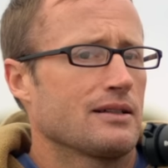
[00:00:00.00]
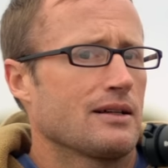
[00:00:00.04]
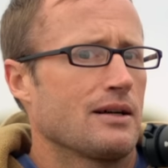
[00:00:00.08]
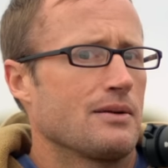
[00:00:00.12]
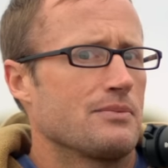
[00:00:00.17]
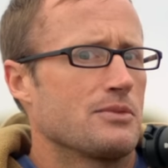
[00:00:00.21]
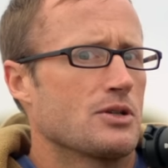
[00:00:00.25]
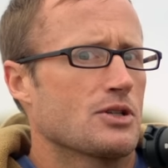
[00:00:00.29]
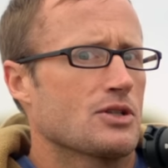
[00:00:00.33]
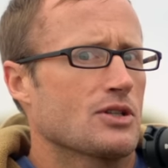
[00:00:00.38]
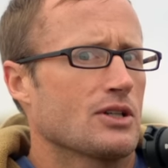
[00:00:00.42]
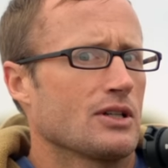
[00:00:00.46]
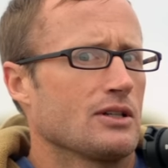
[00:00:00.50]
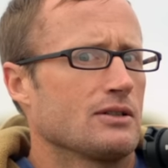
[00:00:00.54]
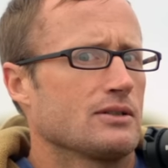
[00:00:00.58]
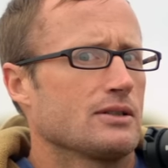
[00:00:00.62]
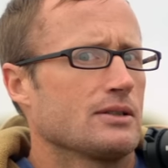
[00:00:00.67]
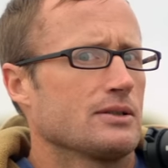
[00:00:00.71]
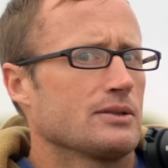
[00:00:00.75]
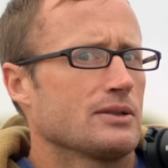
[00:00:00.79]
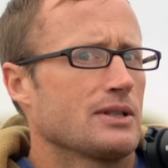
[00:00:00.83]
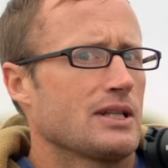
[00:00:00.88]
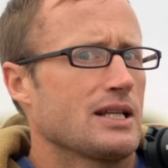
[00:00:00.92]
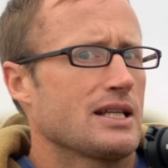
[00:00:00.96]
I'm just gonna
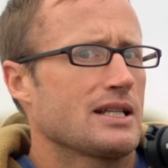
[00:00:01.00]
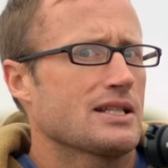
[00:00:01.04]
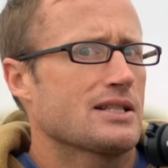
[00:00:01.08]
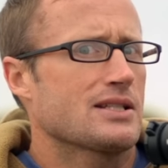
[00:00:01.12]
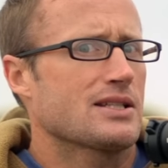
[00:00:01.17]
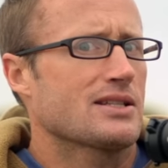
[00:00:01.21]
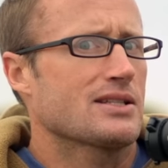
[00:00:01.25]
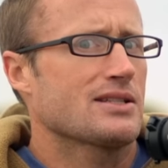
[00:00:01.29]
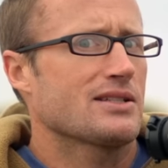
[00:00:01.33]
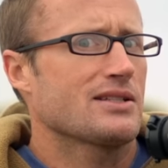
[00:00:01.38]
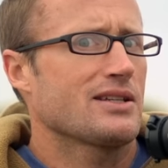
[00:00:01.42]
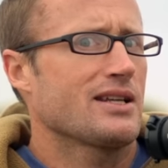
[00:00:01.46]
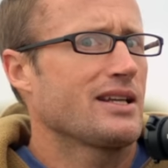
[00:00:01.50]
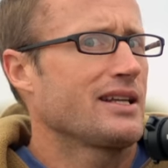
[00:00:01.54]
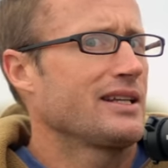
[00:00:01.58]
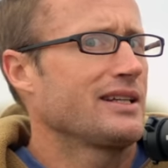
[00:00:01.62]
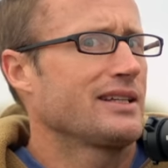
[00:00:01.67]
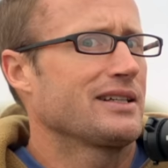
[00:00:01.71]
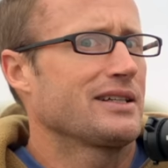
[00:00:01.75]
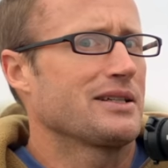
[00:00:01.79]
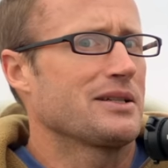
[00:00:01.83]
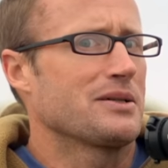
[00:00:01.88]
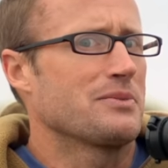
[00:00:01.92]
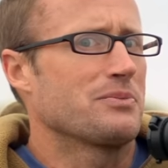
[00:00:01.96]
hold this
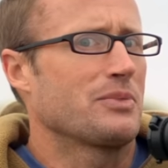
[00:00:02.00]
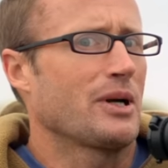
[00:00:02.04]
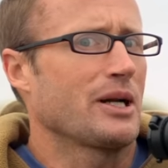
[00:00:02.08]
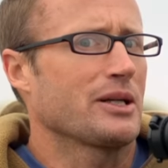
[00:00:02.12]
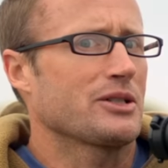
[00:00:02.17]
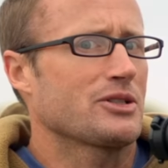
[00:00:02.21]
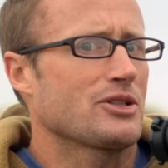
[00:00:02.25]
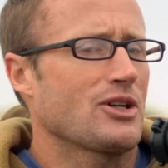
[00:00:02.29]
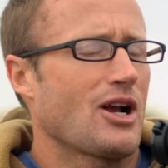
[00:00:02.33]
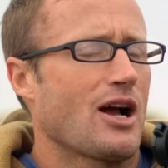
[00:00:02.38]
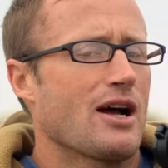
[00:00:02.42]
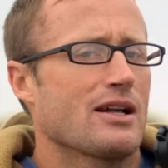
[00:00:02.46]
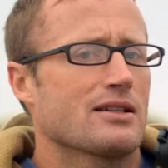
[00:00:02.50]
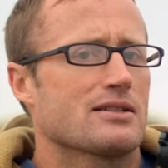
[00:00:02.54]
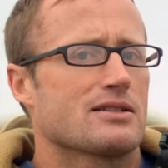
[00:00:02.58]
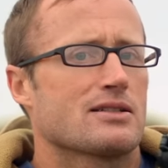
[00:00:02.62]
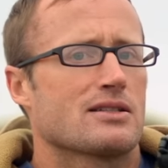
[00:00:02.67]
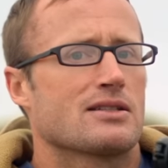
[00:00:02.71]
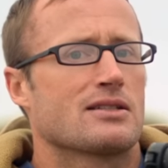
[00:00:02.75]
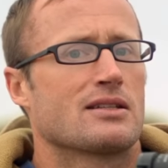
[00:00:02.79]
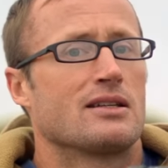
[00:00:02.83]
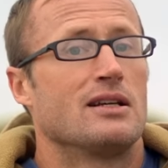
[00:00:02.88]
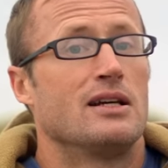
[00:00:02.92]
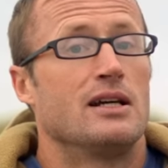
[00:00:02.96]
and break
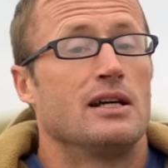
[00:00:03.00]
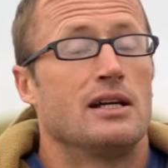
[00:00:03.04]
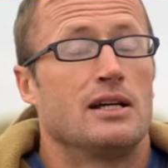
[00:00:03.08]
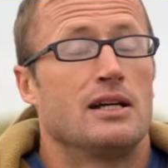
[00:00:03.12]
shots,